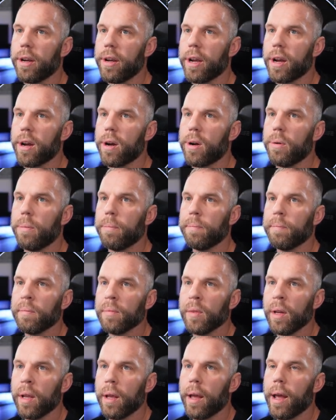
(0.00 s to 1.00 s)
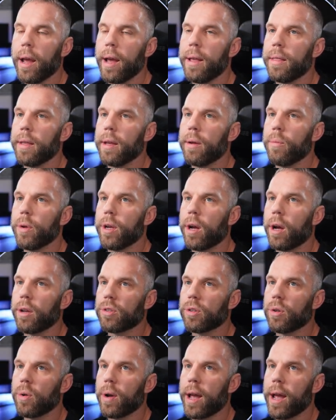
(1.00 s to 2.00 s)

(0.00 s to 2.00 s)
There you go. And then we also